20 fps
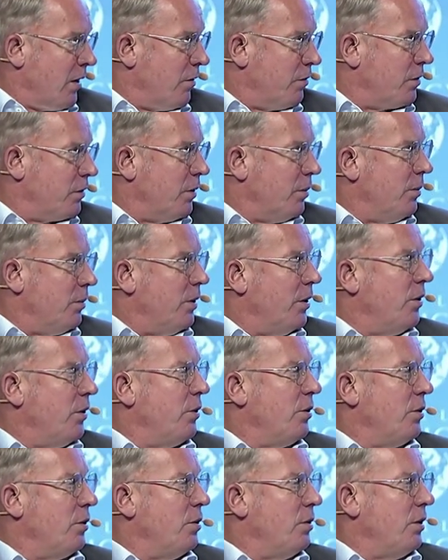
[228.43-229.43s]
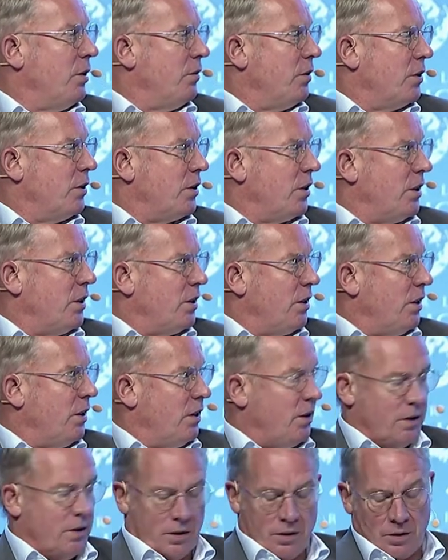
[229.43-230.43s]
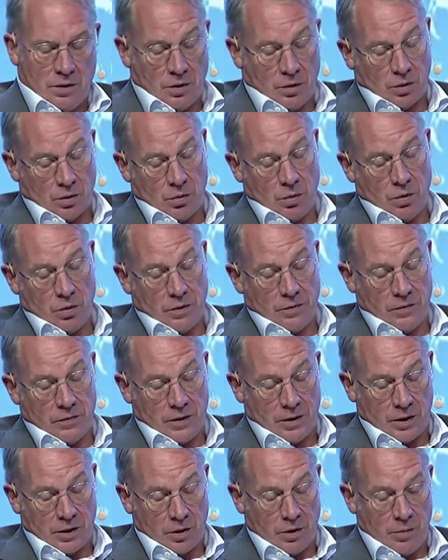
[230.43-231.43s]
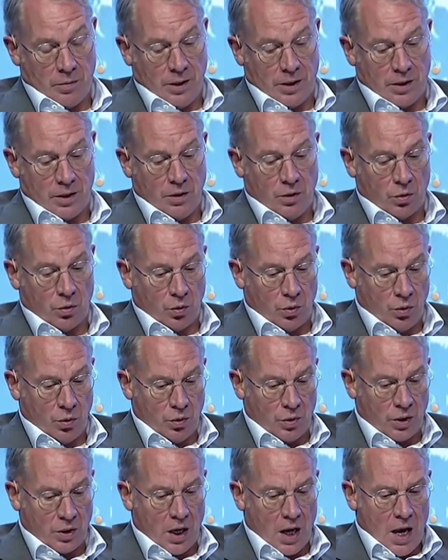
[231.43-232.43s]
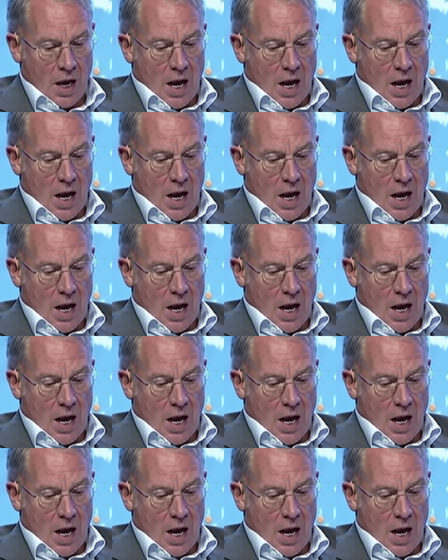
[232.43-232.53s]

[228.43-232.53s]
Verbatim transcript: from the University University, uh, the School of Economics in Toulouse,